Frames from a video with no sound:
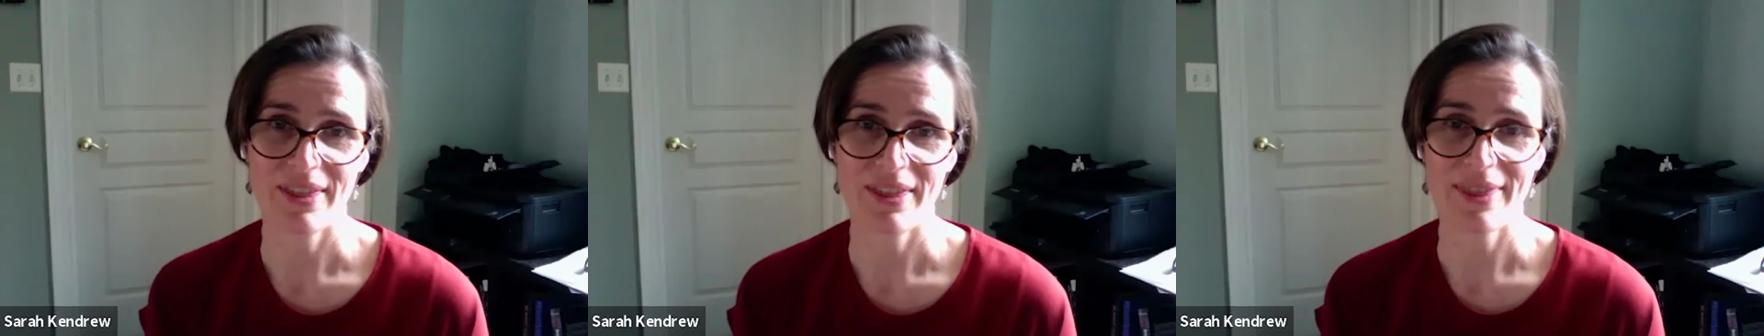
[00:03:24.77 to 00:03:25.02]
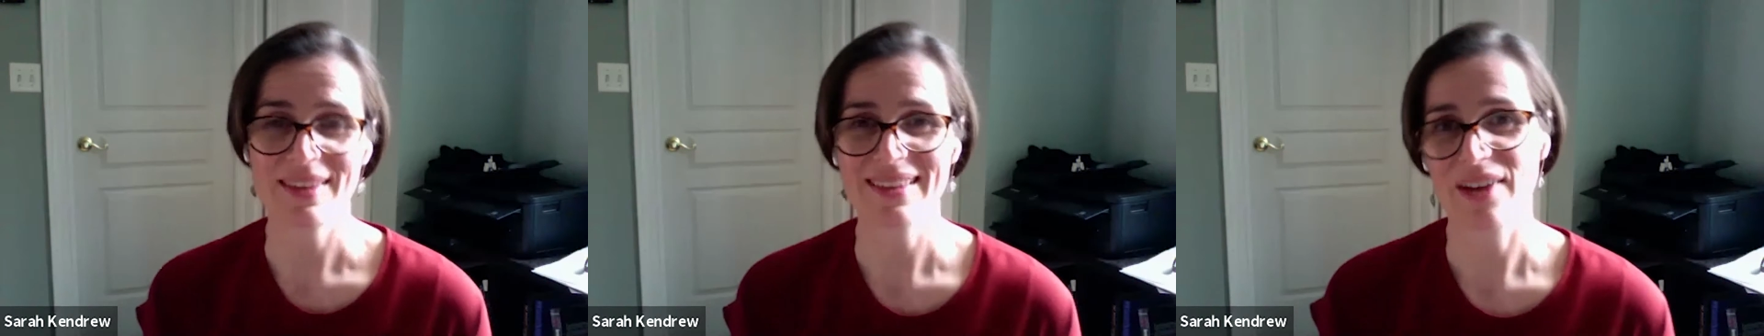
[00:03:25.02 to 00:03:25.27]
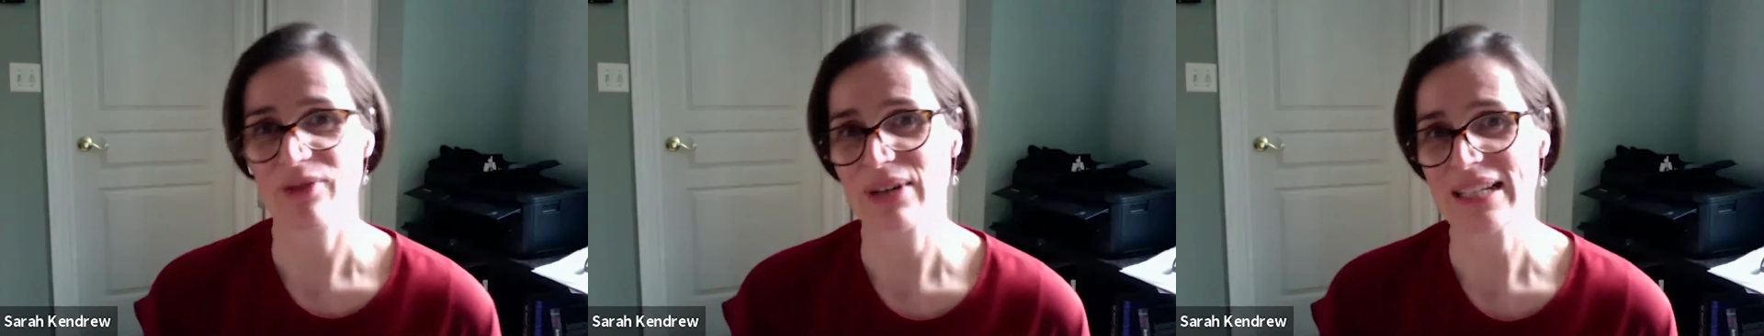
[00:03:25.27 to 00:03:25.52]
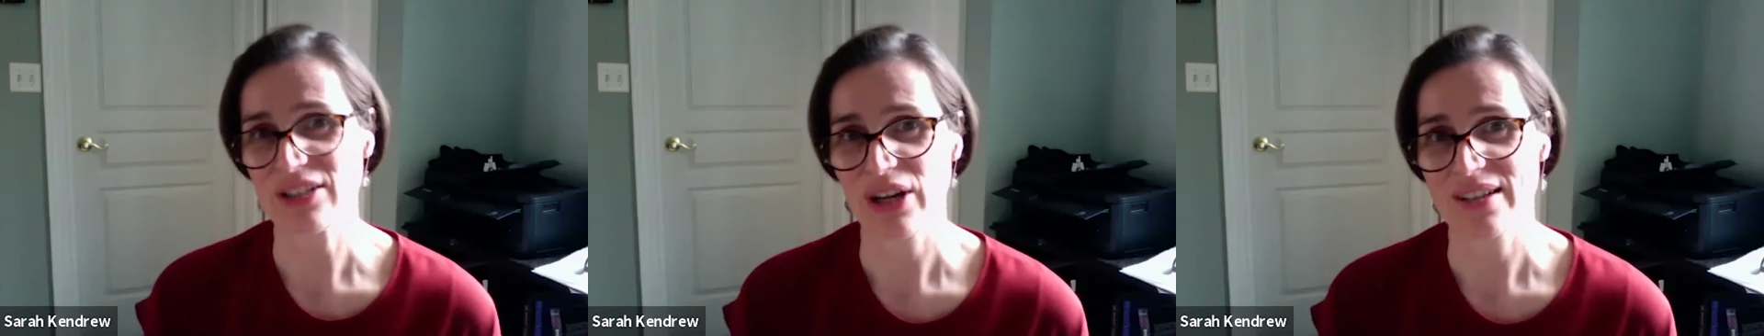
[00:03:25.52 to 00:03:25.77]
The thing that I
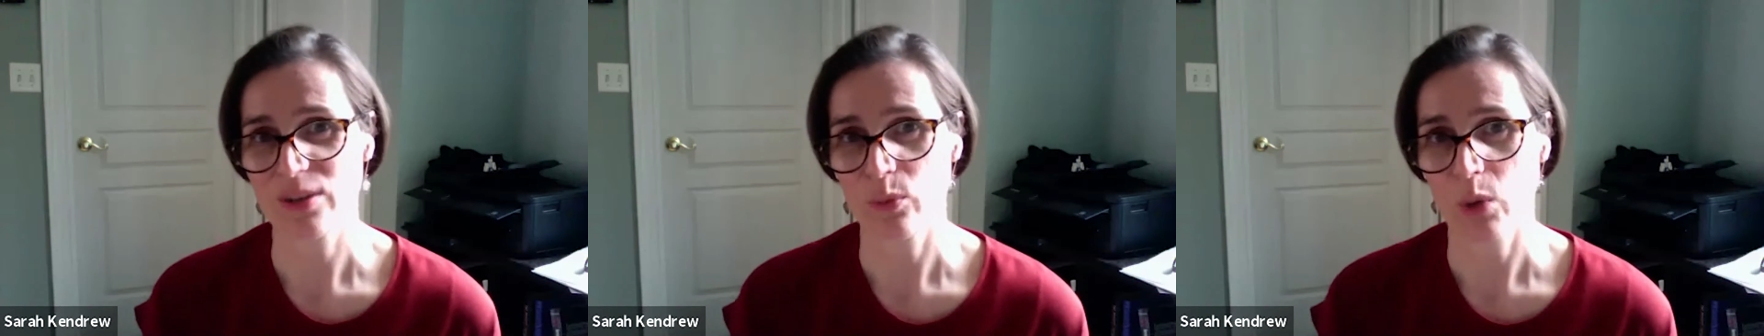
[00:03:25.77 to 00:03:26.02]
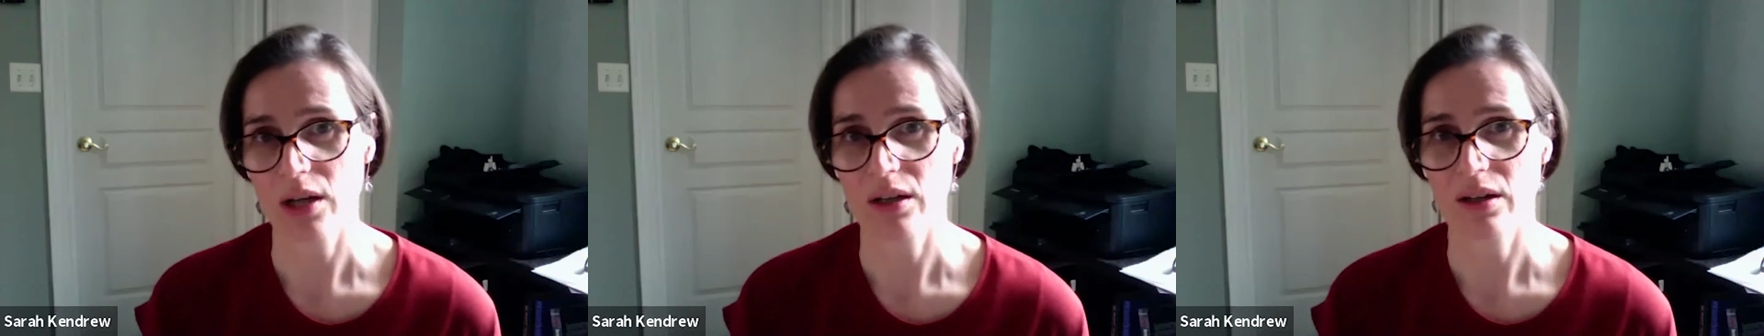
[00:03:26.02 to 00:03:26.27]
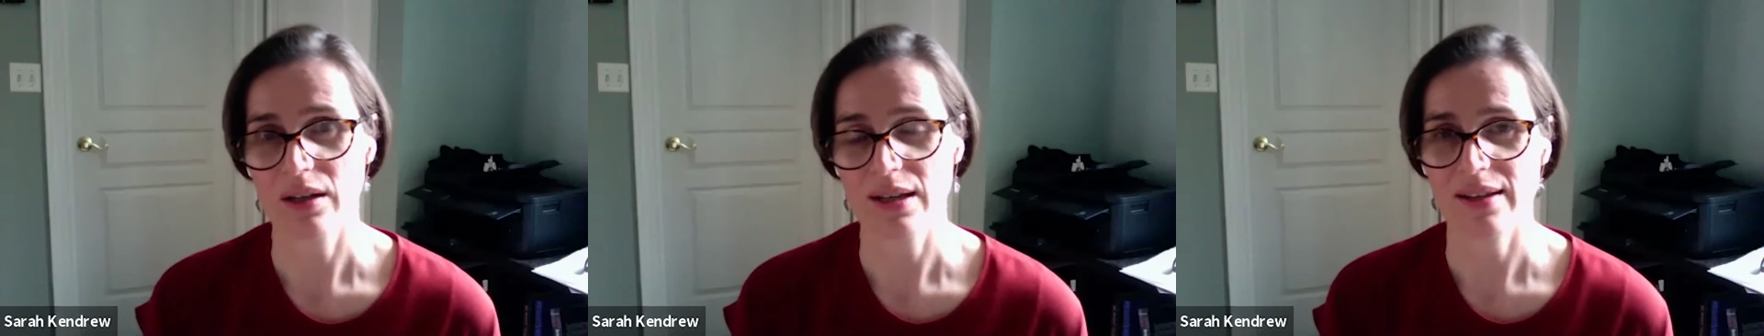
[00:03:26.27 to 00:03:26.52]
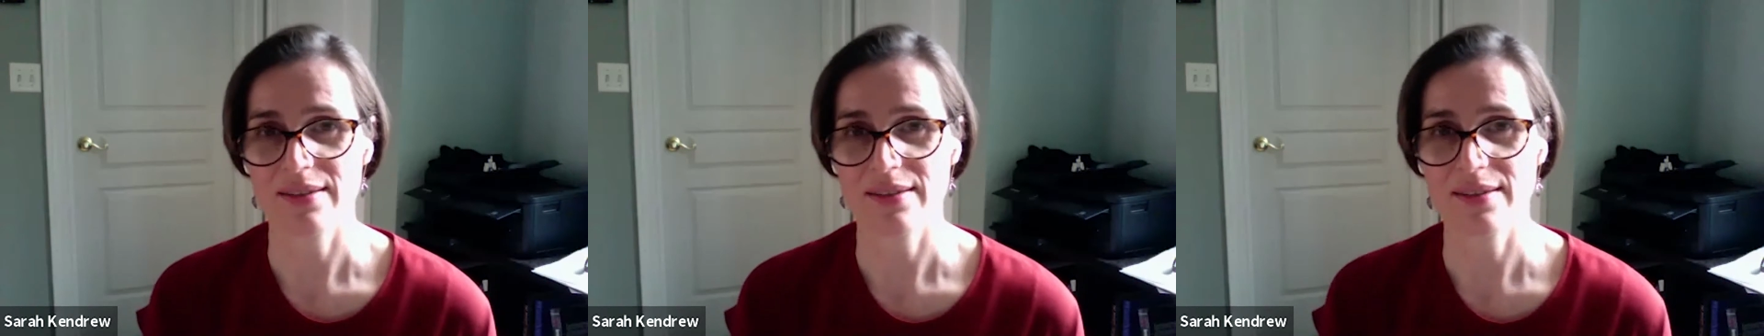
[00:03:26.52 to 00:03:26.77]
really try to work on
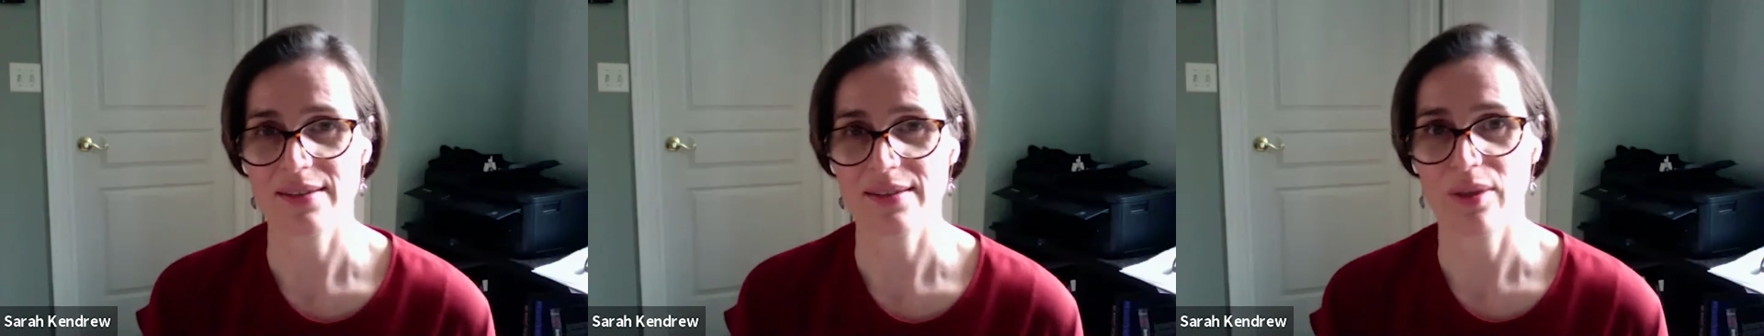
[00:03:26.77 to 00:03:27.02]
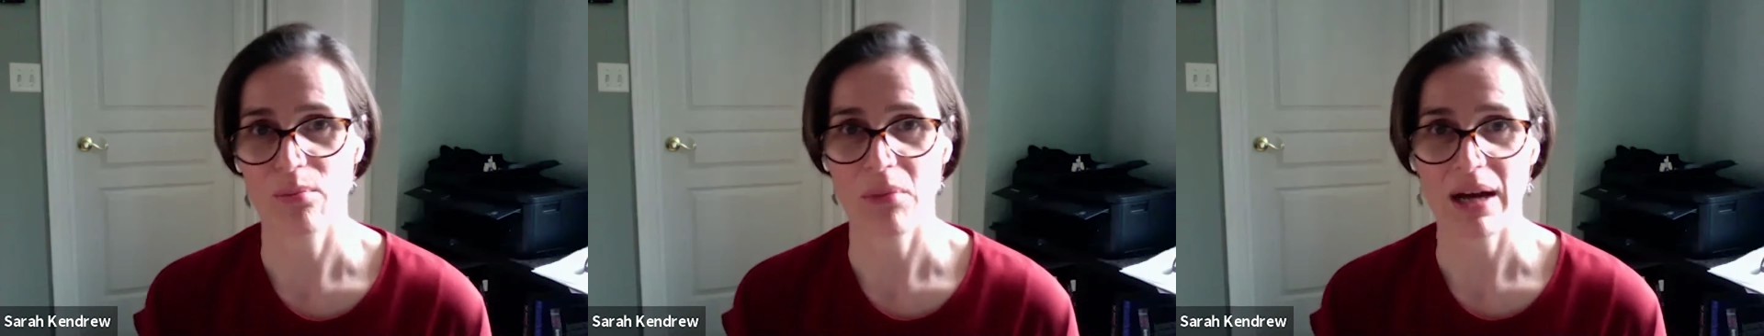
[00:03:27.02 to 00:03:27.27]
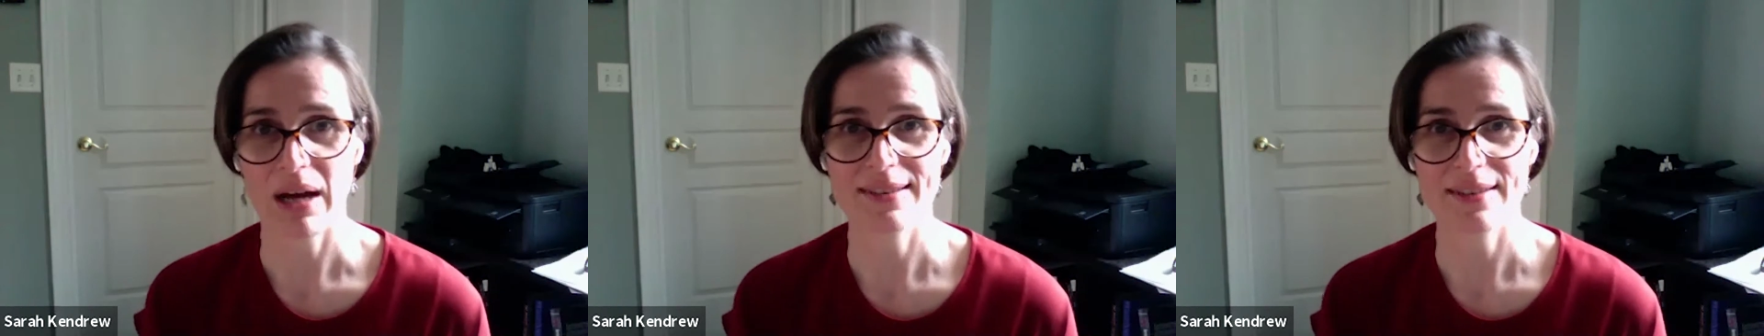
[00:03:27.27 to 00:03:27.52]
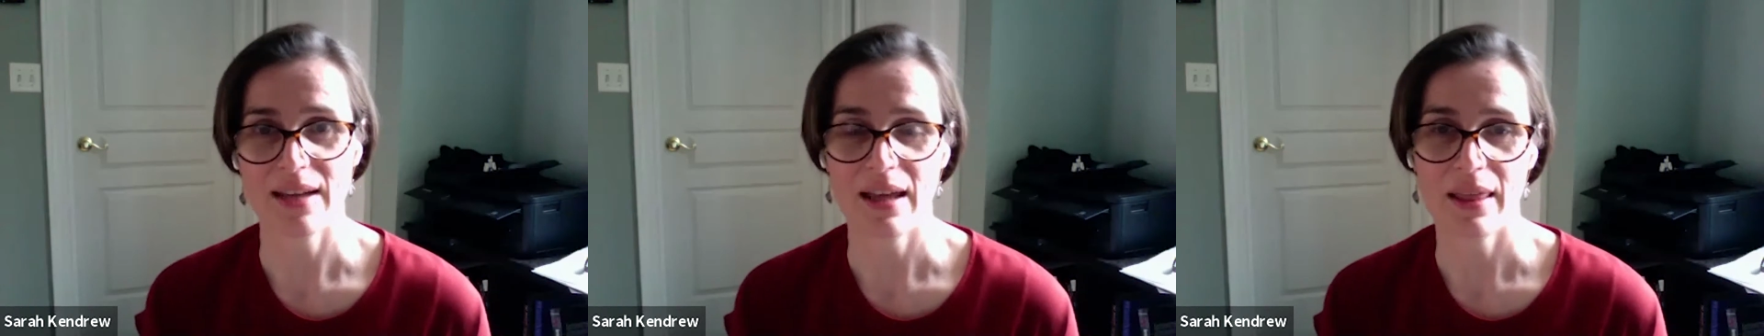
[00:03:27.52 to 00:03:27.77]
is the
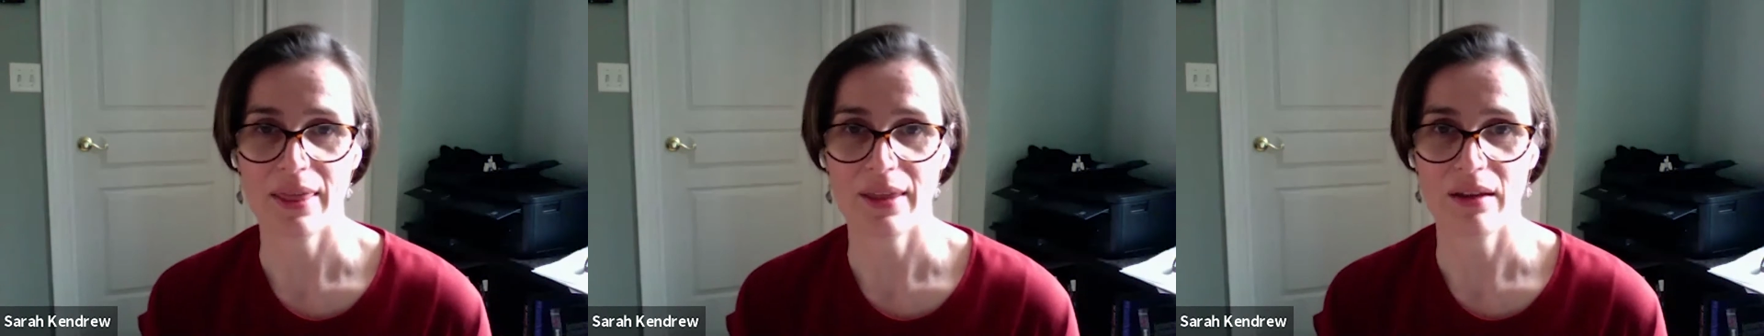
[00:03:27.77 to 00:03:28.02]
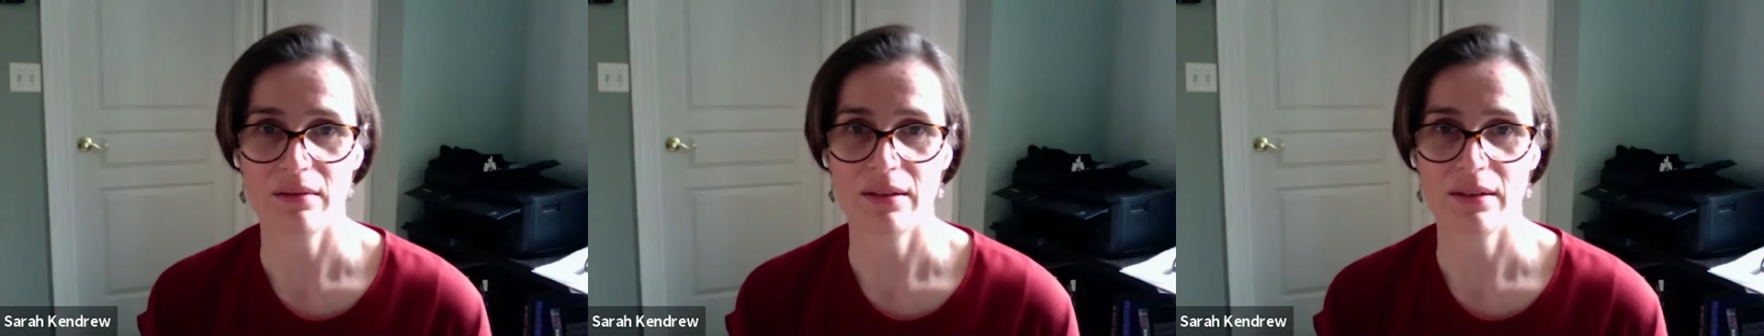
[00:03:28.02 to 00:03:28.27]
mindset that,